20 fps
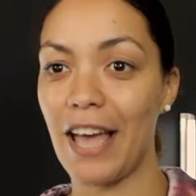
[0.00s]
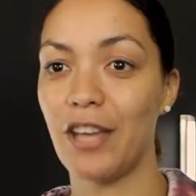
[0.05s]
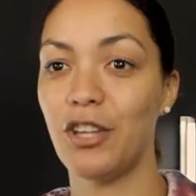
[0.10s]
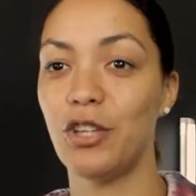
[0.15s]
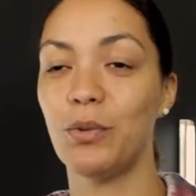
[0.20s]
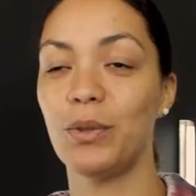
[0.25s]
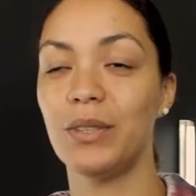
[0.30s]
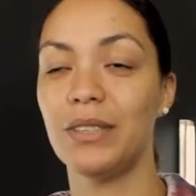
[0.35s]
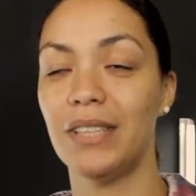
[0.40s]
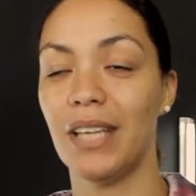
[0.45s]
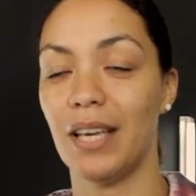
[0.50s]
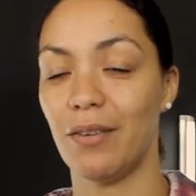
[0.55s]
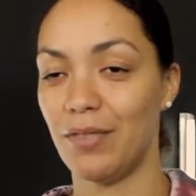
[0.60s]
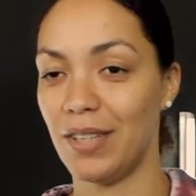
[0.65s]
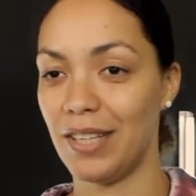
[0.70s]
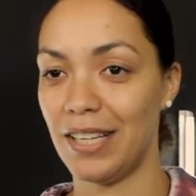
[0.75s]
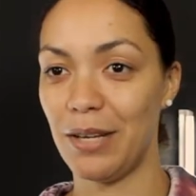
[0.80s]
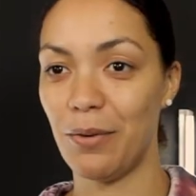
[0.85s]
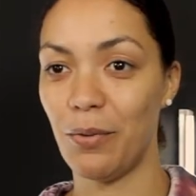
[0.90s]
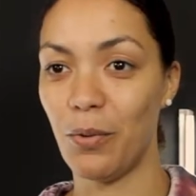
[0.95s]
and you will
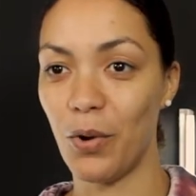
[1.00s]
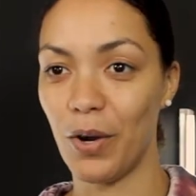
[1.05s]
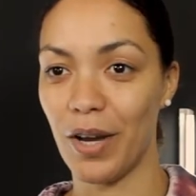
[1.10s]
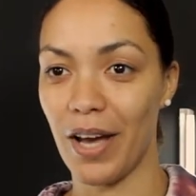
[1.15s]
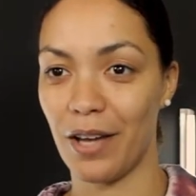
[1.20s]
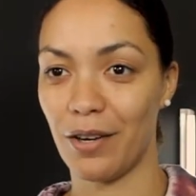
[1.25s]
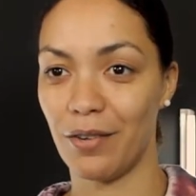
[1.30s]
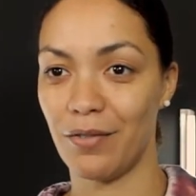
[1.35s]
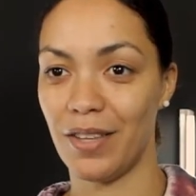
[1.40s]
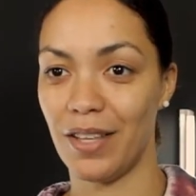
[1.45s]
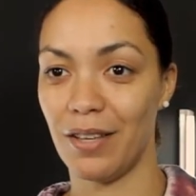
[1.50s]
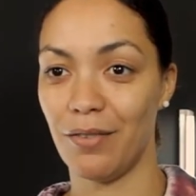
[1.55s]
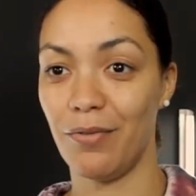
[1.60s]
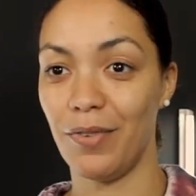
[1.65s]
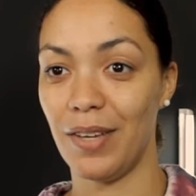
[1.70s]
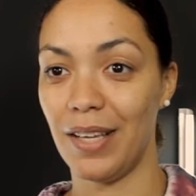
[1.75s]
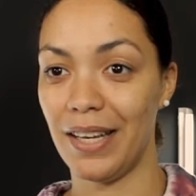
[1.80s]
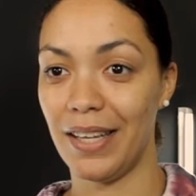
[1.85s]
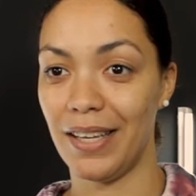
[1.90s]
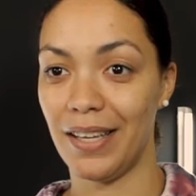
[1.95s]
definitely walk out of there
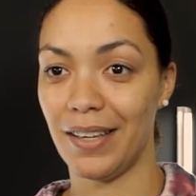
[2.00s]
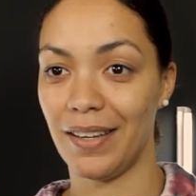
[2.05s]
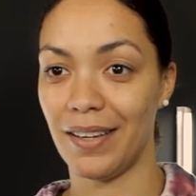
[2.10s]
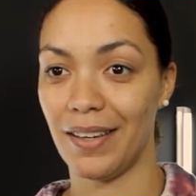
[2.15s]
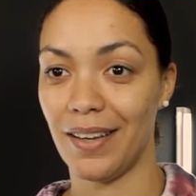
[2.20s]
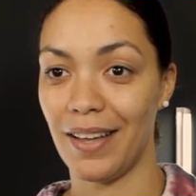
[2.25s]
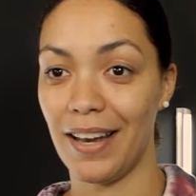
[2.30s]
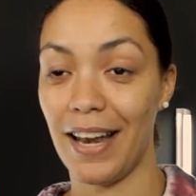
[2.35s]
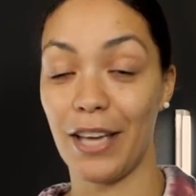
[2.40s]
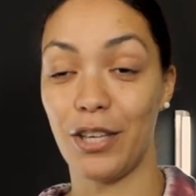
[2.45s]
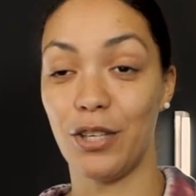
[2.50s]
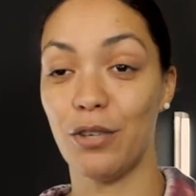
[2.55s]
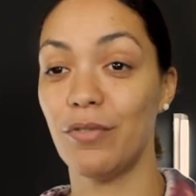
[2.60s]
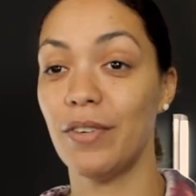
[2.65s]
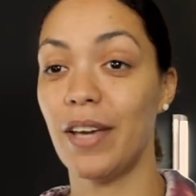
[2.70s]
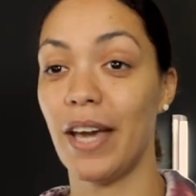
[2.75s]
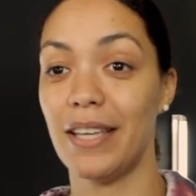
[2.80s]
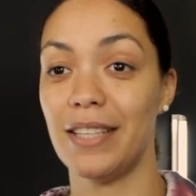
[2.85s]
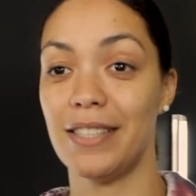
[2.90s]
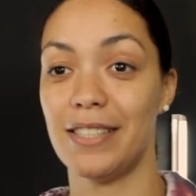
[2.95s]
feeling like you've
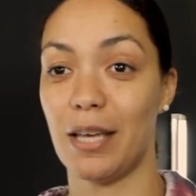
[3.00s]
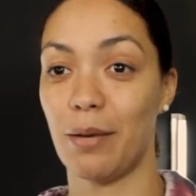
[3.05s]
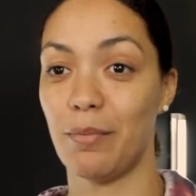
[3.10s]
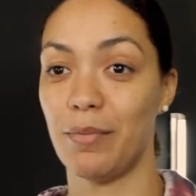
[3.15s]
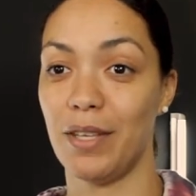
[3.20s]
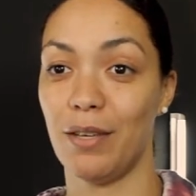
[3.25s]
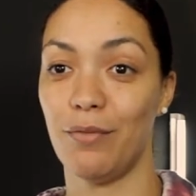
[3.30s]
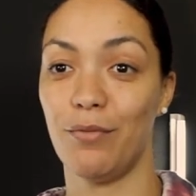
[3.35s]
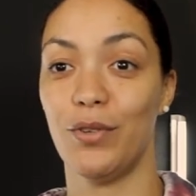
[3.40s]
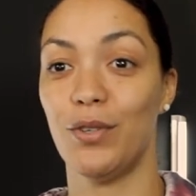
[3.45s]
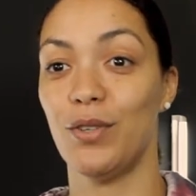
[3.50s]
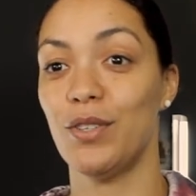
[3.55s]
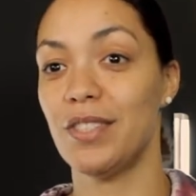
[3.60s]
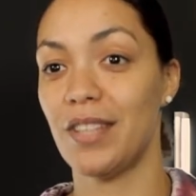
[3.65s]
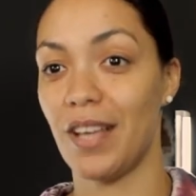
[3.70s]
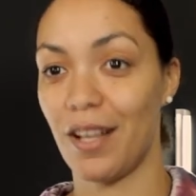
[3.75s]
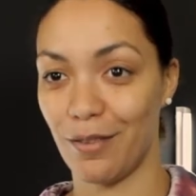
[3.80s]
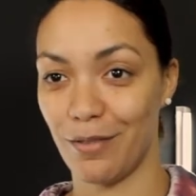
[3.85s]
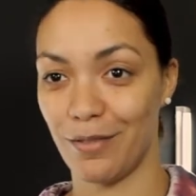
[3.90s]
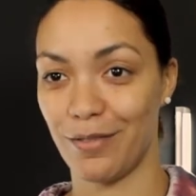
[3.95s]
gained something for
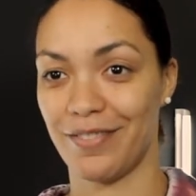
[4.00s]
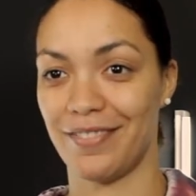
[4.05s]
yourself.